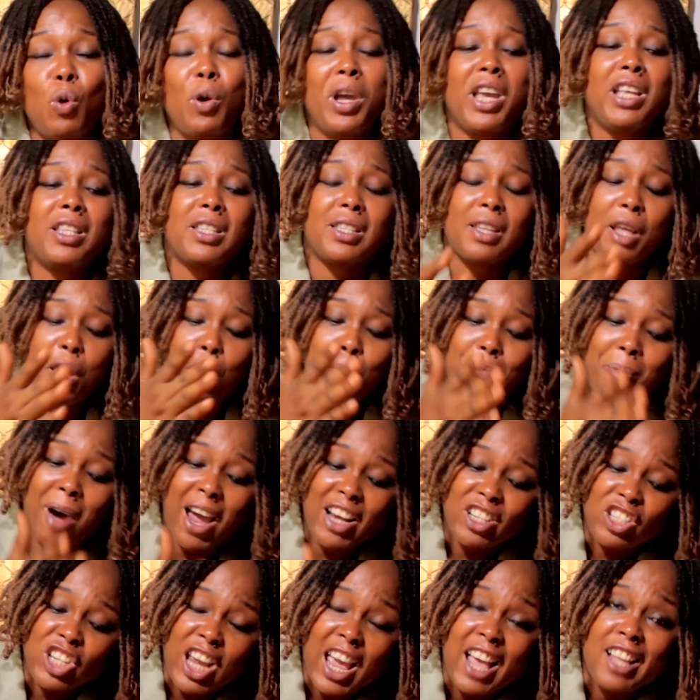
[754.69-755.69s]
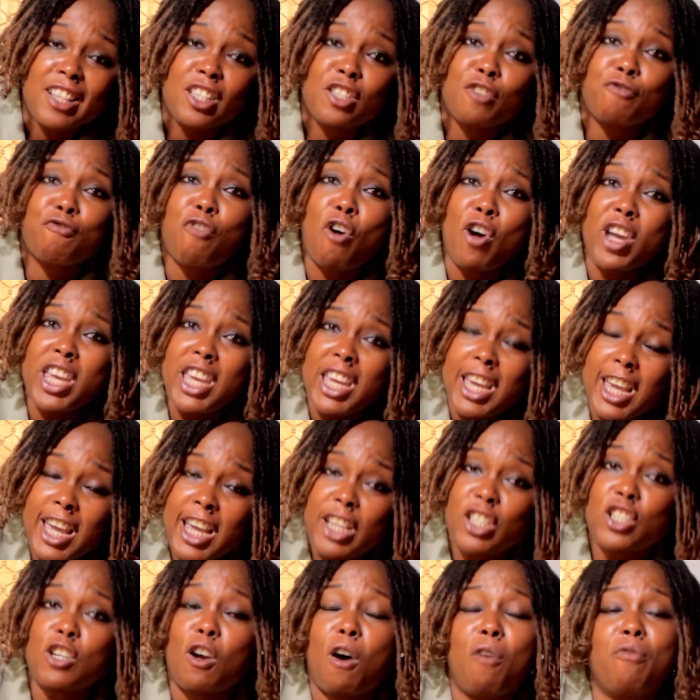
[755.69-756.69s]
so it's per chance for
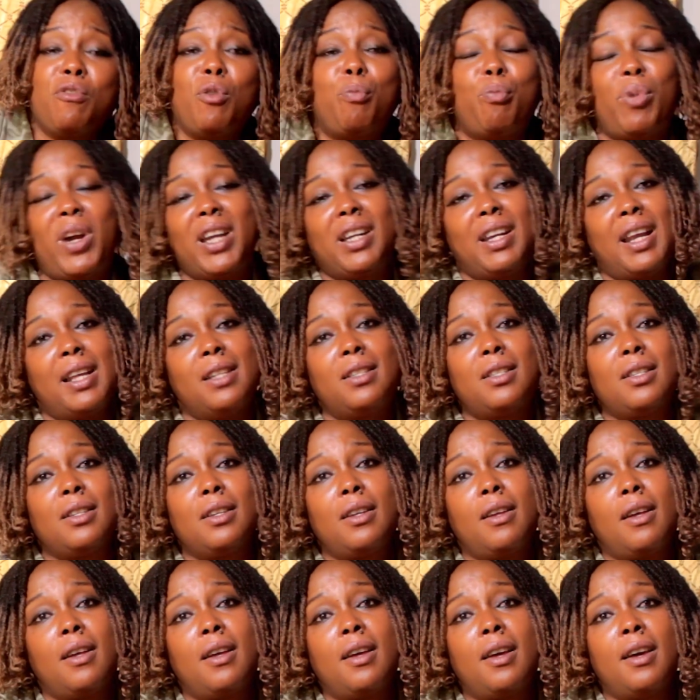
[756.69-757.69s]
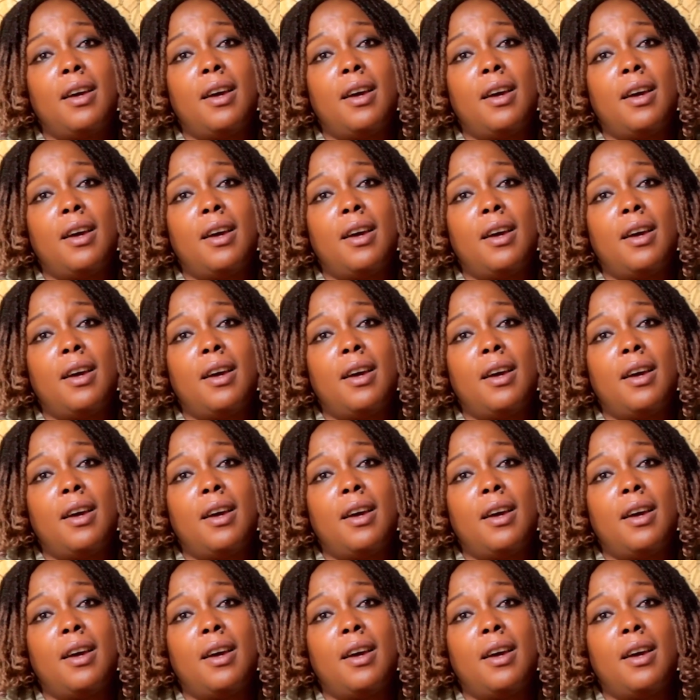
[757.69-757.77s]
each of the pregnancy.